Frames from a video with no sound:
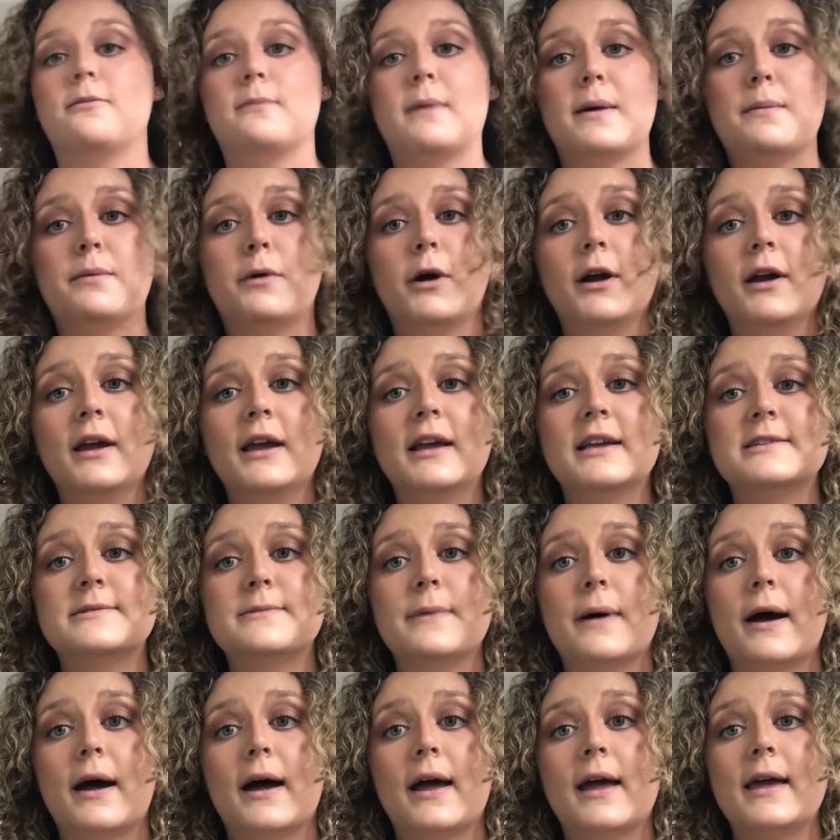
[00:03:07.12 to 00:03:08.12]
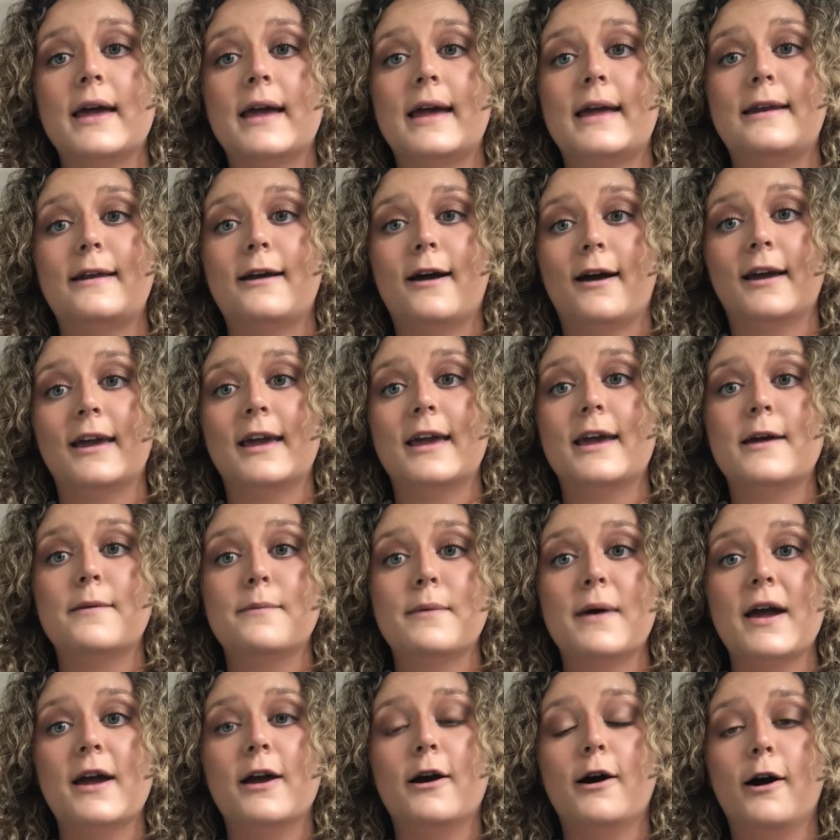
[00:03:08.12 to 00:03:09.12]
my parking spot and not get hit
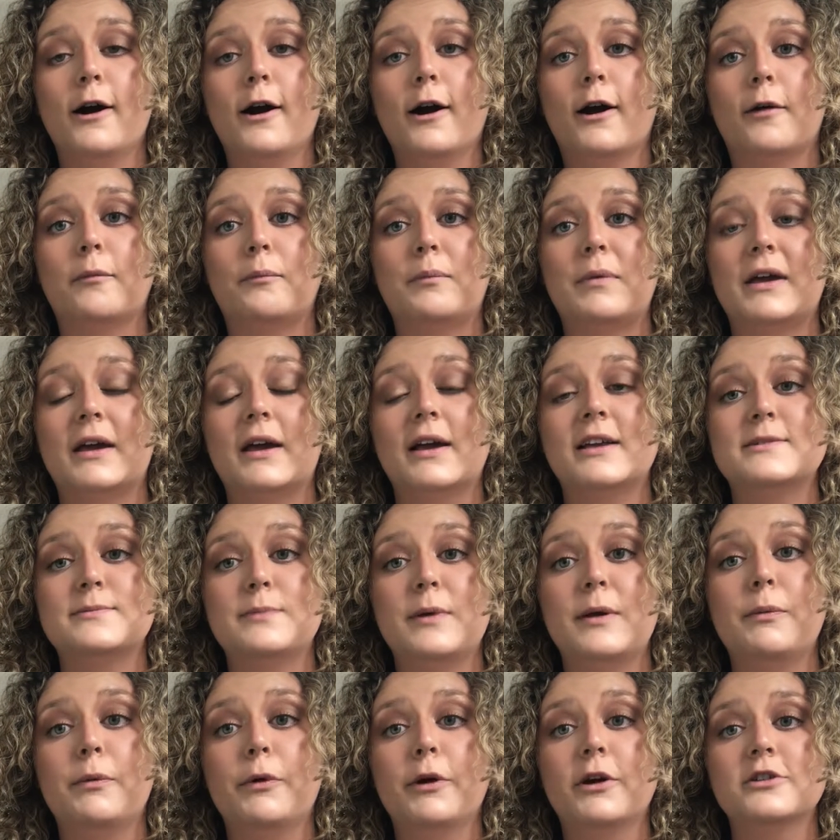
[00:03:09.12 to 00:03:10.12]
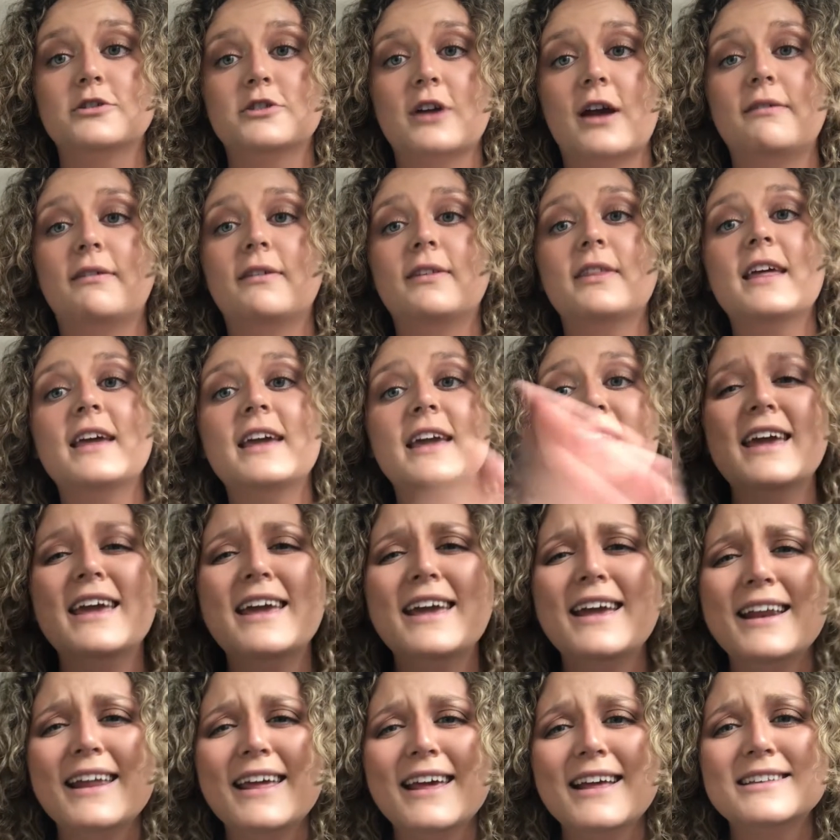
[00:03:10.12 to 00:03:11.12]
by a car because people are driving like
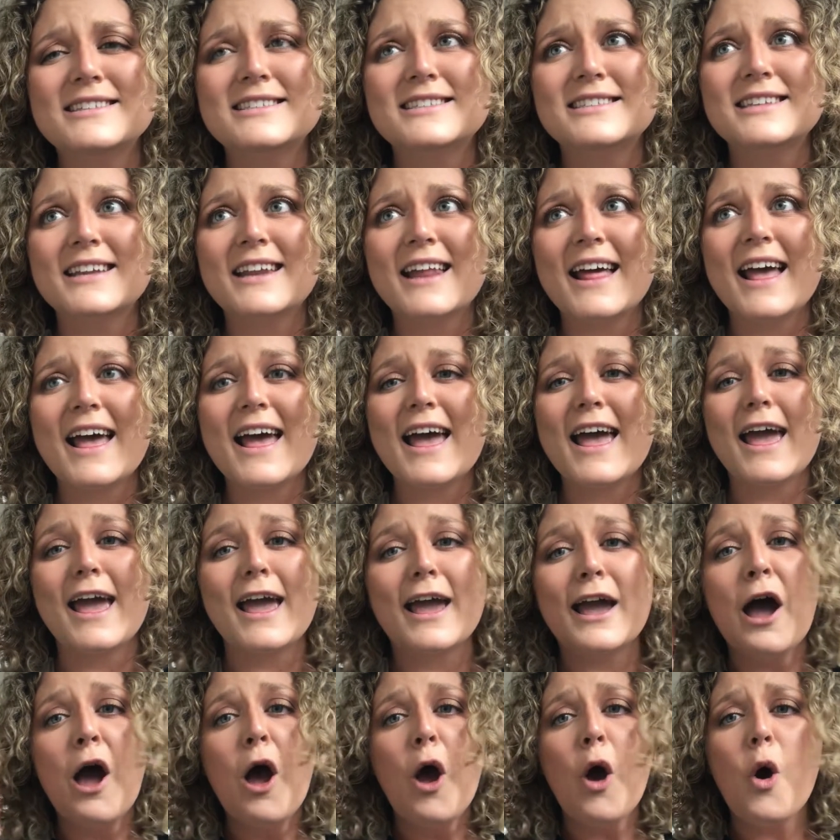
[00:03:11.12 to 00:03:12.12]
idiots today.